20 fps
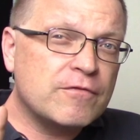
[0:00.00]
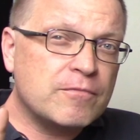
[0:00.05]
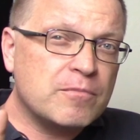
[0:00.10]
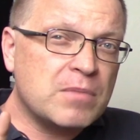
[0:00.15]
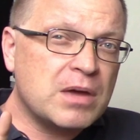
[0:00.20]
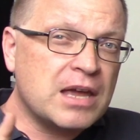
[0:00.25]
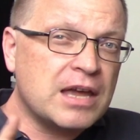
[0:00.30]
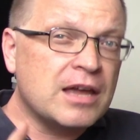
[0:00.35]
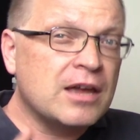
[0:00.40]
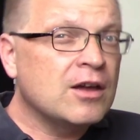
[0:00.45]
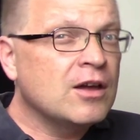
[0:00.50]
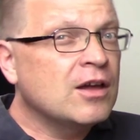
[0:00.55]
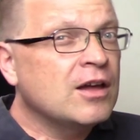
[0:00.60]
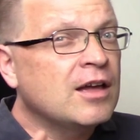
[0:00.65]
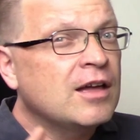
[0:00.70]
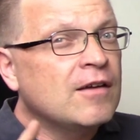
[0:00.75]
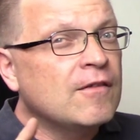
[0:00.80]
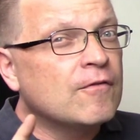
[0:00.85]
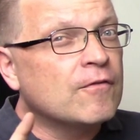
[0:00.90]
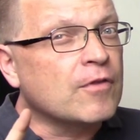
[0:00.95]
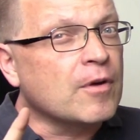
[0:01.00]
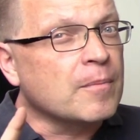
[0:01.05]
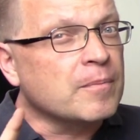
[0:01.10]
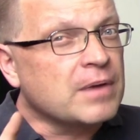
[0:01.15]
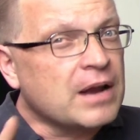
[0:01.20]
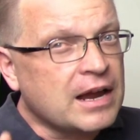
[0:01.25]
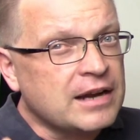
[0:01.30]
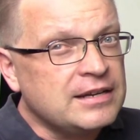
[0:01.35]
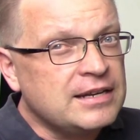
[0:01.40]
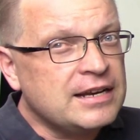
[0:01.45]
me from
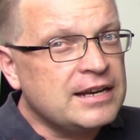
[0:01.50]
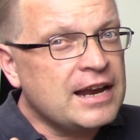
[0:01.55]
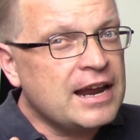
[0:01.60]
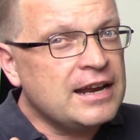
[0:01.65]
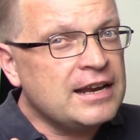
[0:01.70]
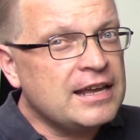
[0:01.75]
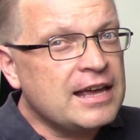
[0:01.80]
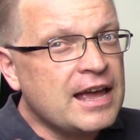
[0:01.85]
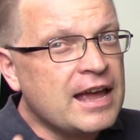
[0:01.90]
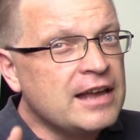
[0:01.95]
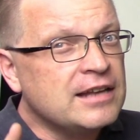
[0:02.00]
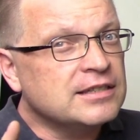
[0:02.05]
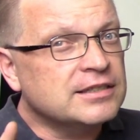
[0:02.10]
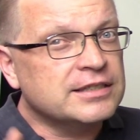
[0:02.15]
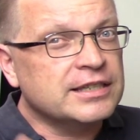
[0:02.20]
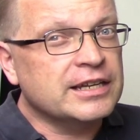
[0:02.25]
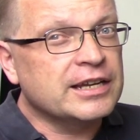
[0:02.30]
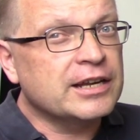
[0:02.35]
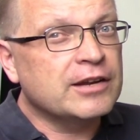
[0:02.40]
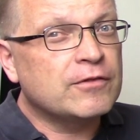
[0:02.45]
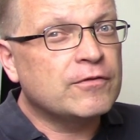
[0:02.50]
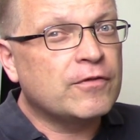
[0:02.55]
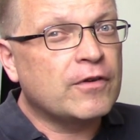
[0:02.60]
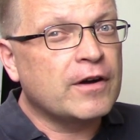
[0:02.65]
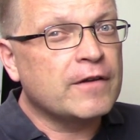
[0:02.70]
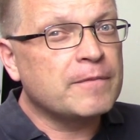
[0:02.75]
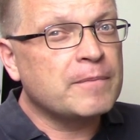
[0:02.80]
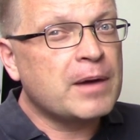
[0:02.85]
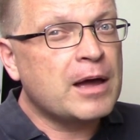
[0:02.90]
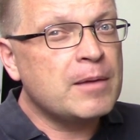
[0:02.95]
1988 sitting in
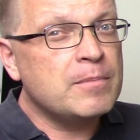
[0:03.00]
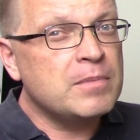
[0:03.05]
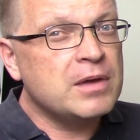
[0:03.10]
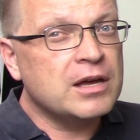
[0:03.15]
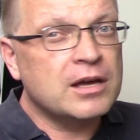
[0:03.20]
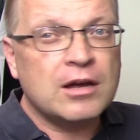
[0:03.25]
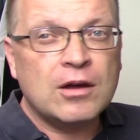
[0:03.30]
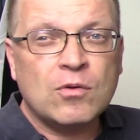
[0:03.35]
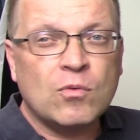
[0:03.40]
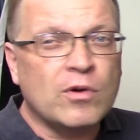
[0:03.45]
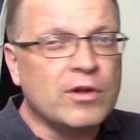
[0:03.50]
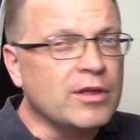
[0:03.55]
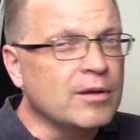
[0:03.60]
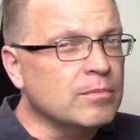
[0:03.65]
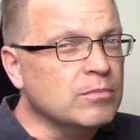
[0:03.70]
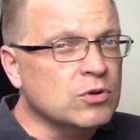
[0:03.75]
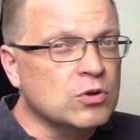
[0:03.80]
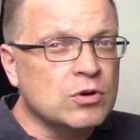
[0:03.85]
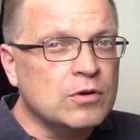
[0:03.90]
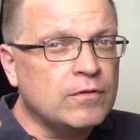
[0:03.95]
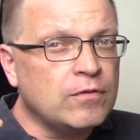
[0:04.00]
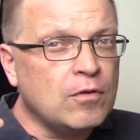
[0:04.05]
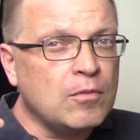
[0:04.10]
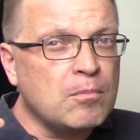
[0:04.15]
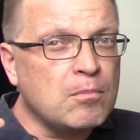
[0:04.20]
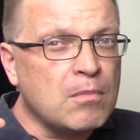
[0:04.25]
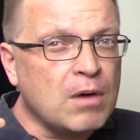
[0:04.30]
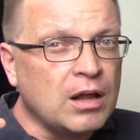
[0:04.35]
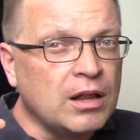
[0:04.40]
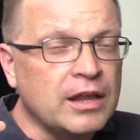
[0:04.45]
front of my Amiga with a beautiful
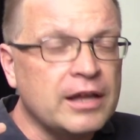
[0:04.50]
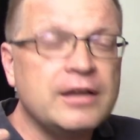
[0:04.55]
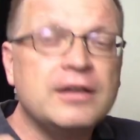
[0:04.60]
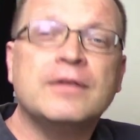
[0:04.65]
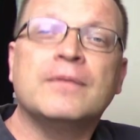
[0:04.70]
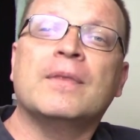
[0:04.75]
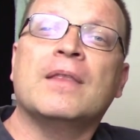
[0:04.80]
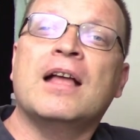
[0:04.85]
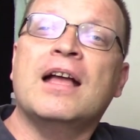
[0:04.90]
mullet